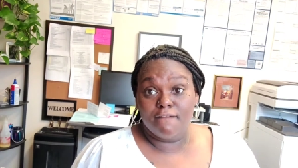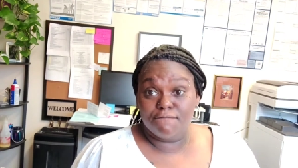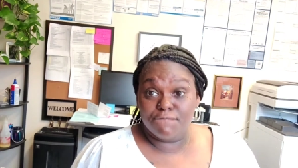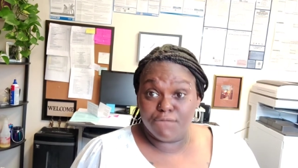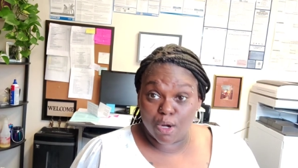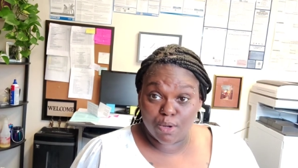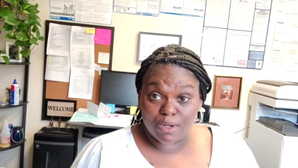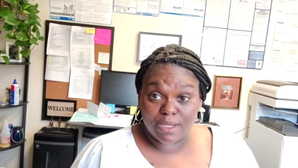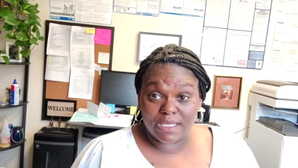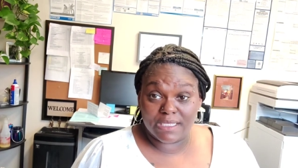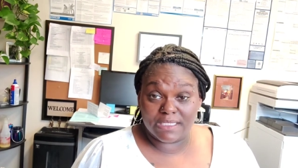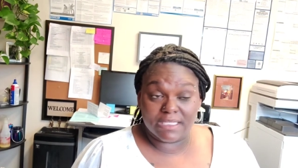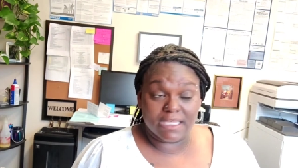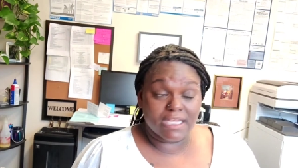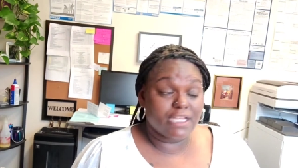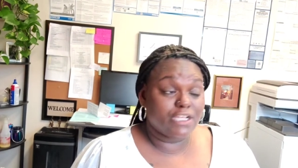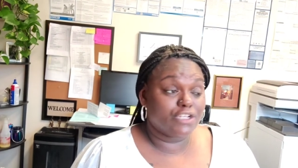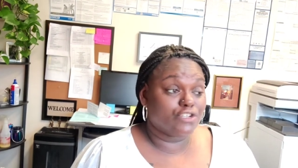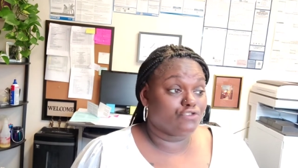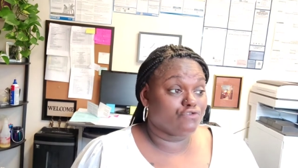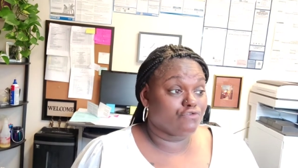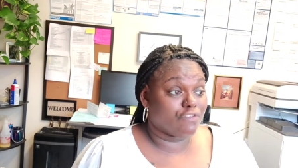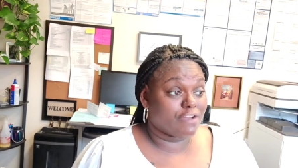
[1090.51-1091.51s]
focus
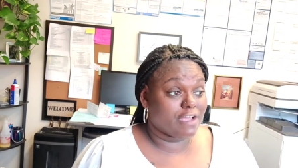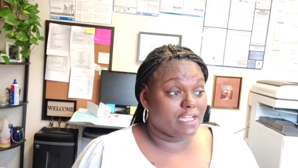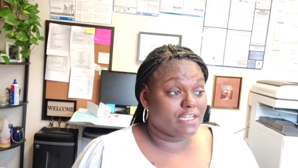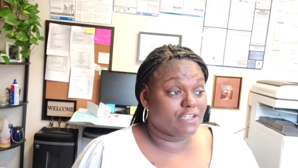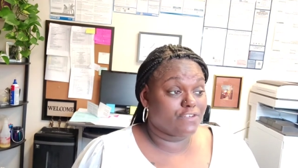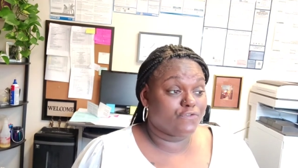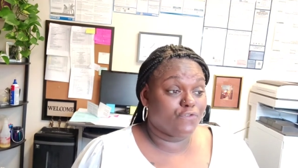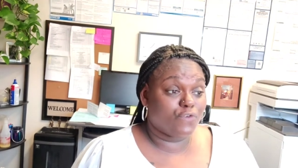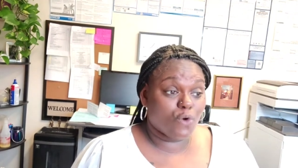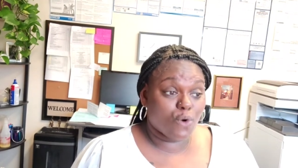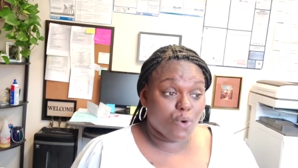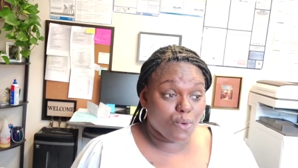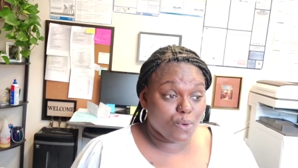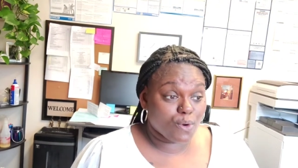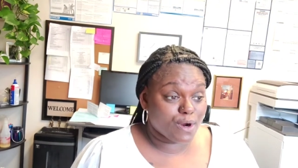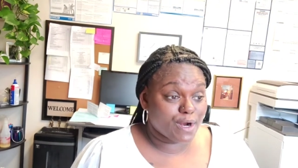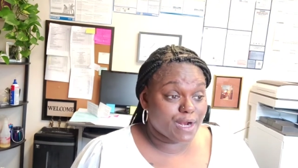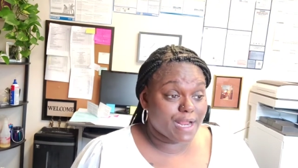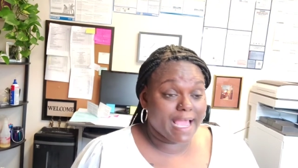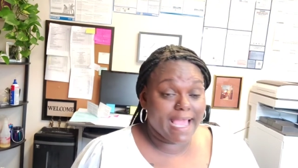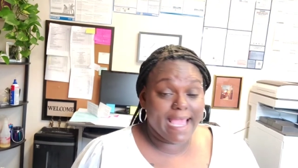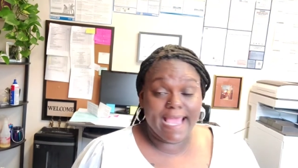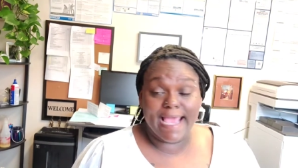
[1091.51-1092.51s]
and trudge
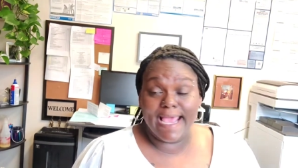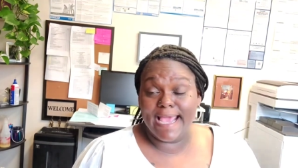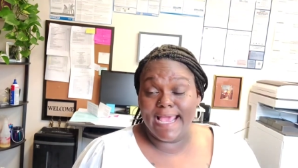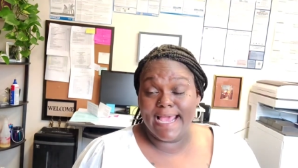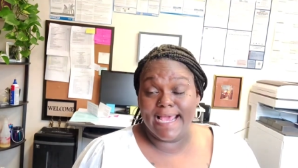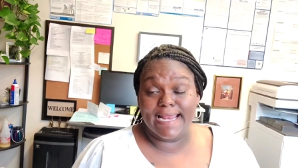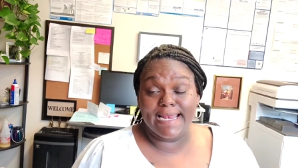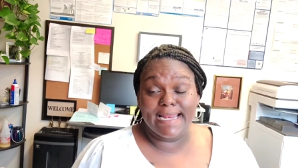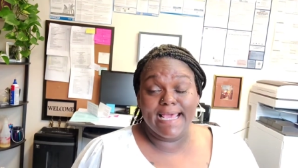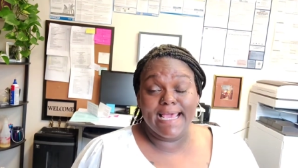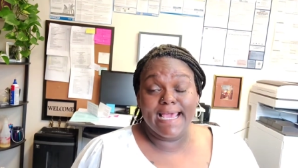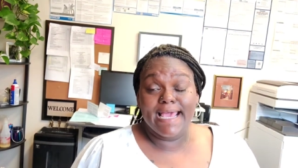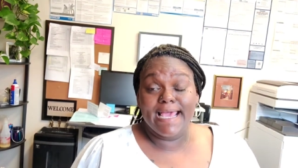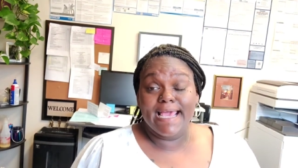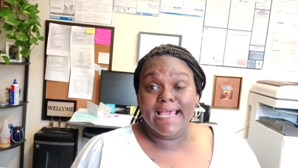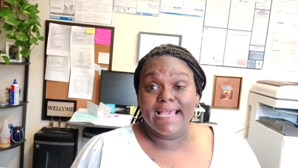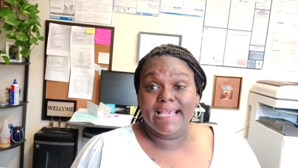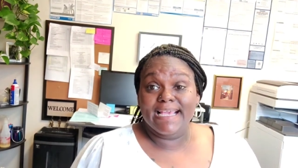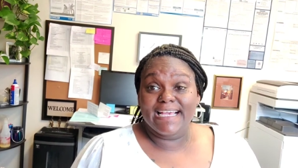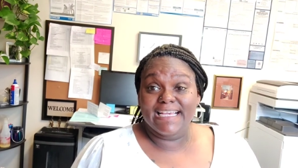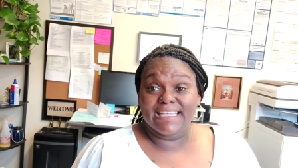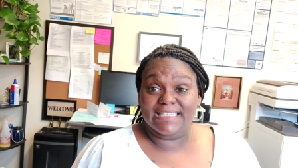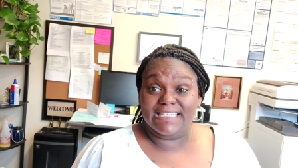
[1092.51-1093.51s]
forward and
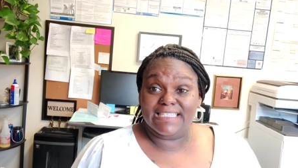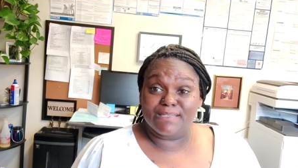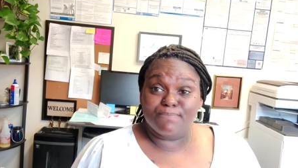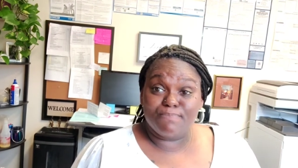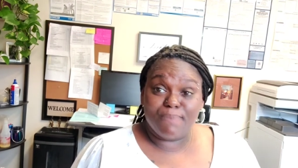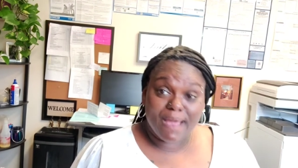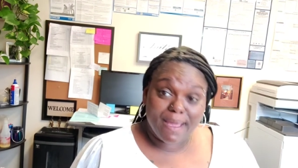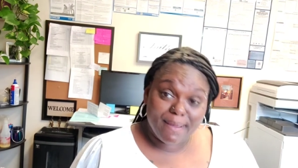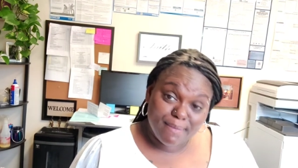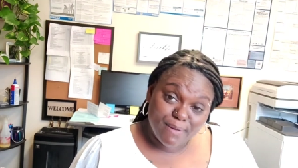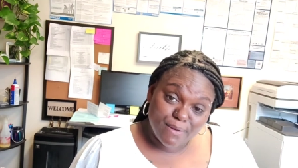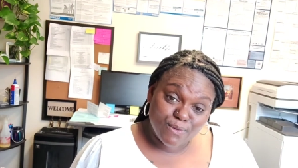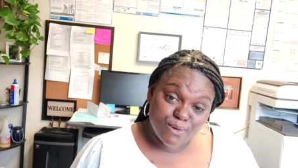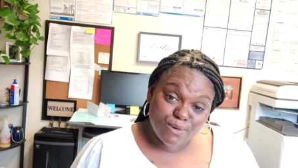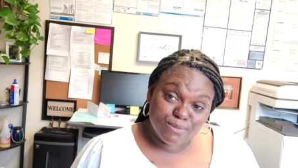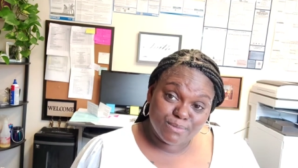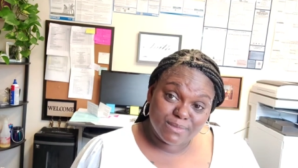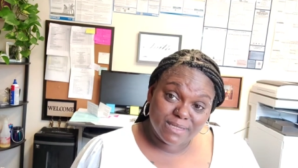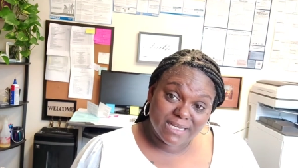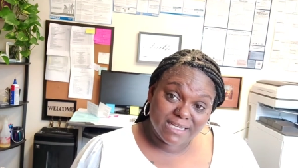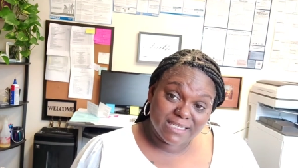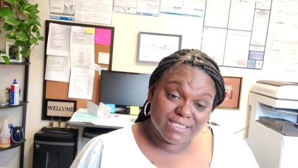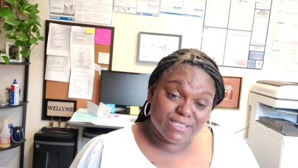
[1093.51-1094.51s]
get this baby
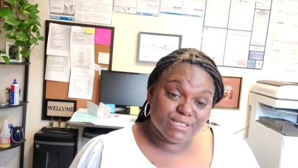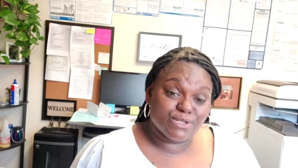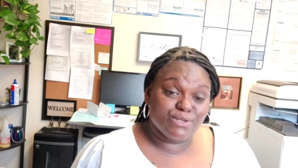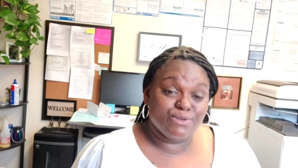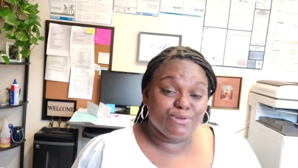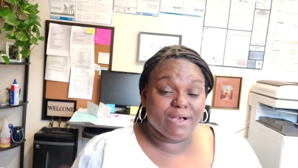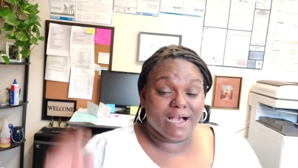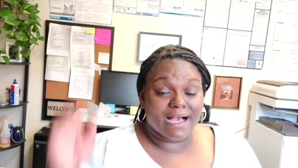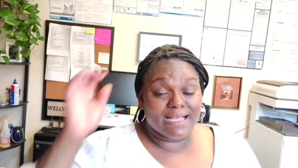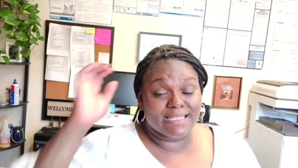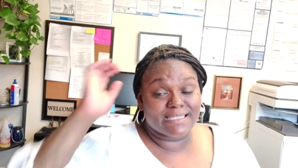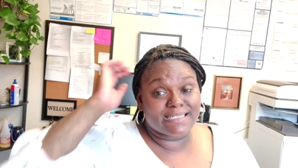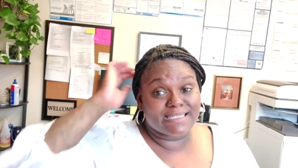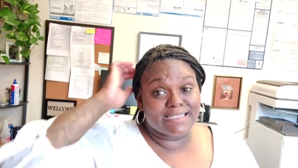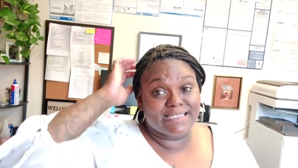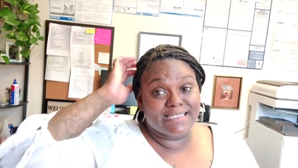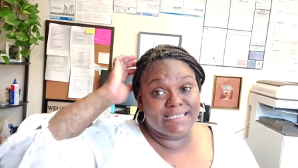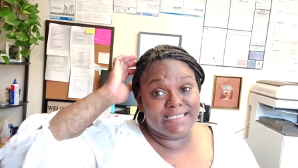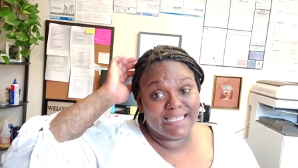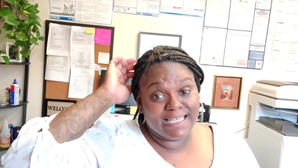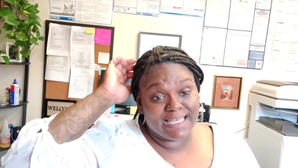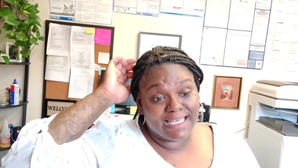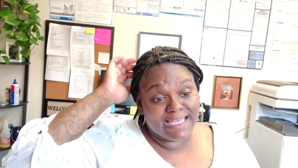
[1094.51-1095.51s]
room done so you guys can
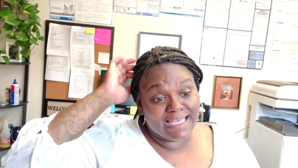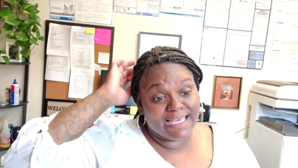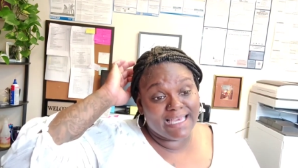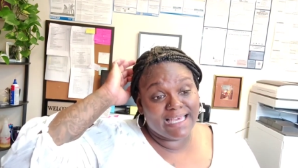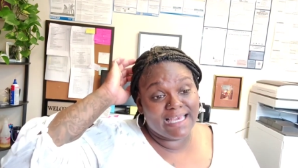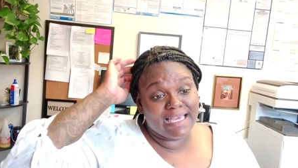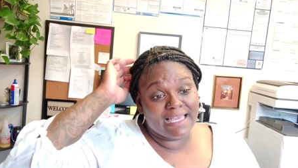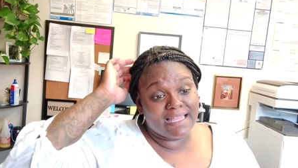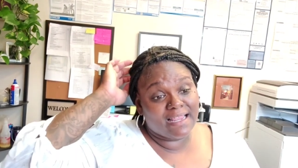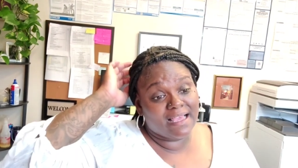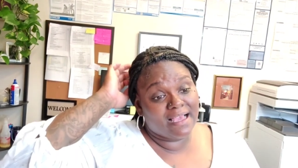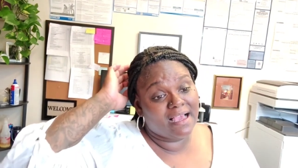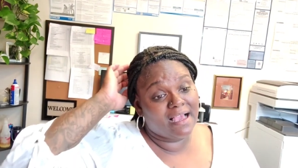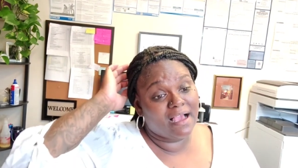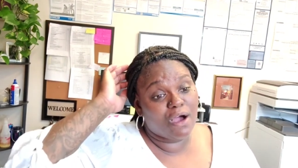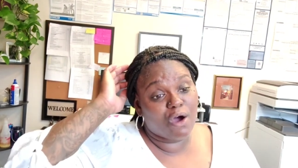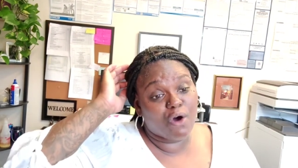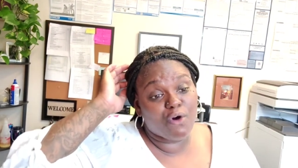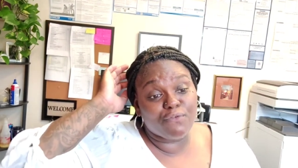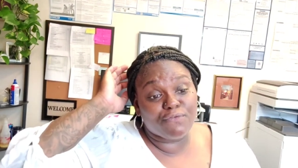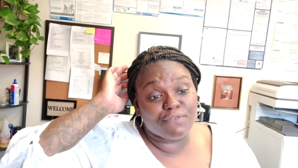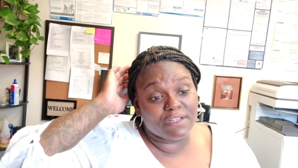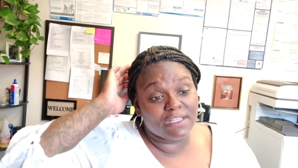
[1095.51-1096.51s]
see it.
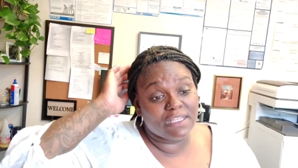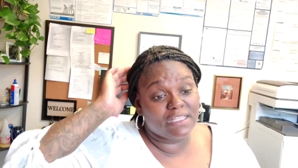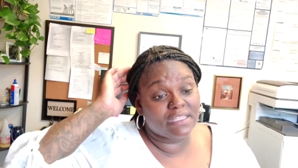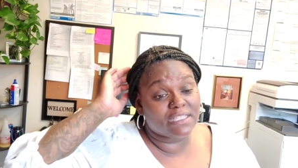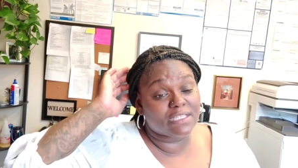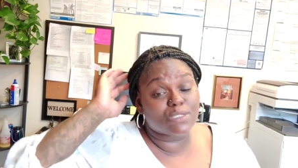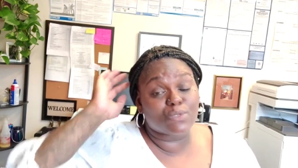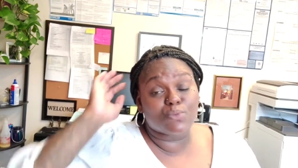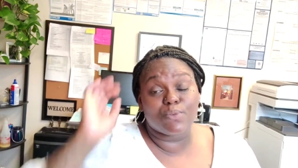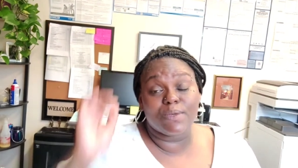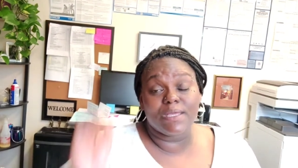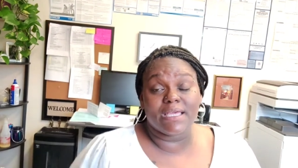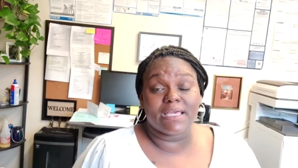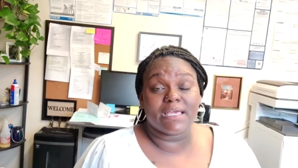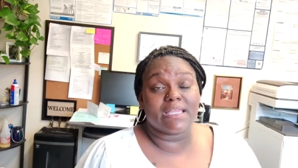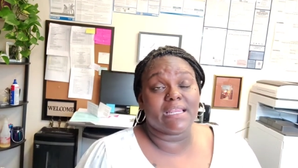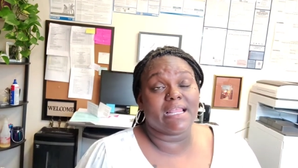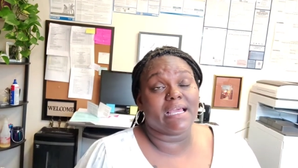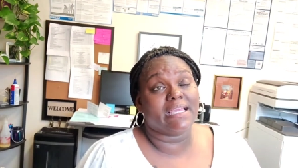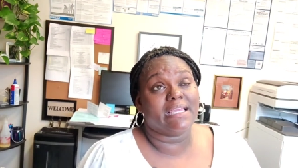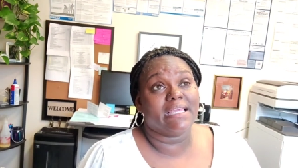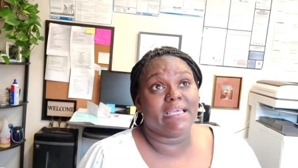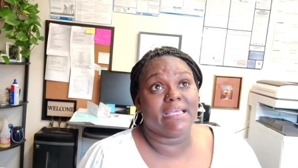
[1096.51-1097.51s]
Hopefully this
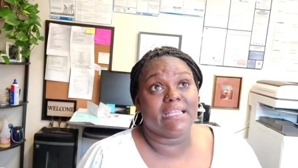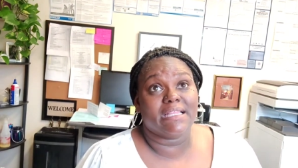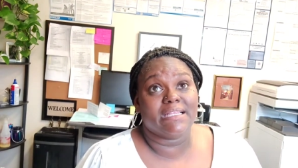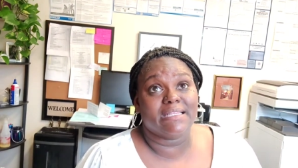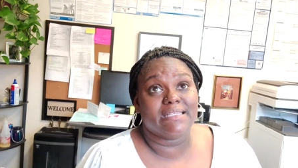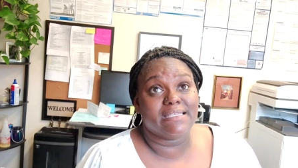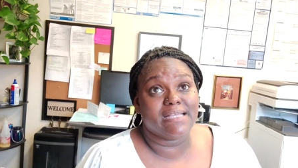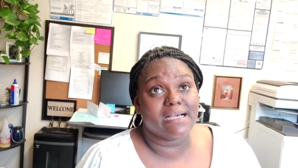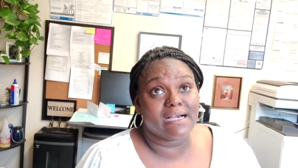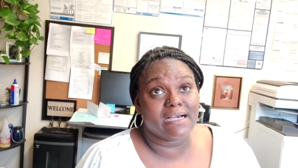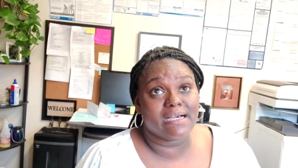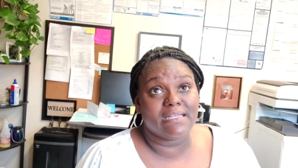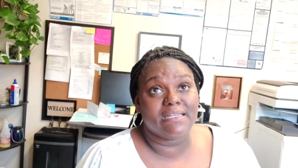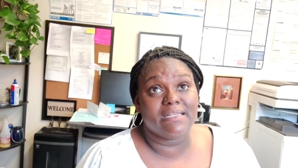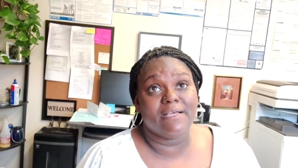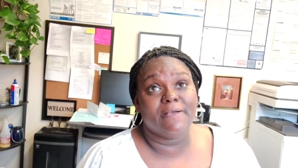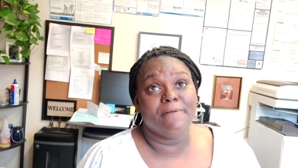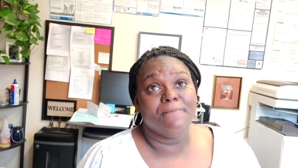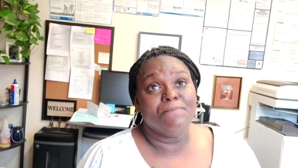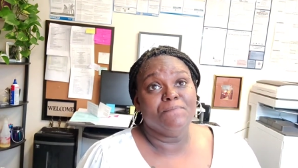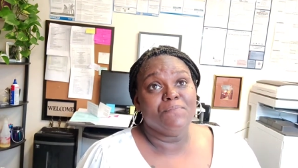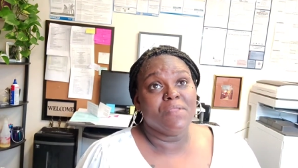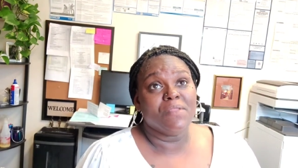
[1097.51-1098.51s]
weekend I can get it done.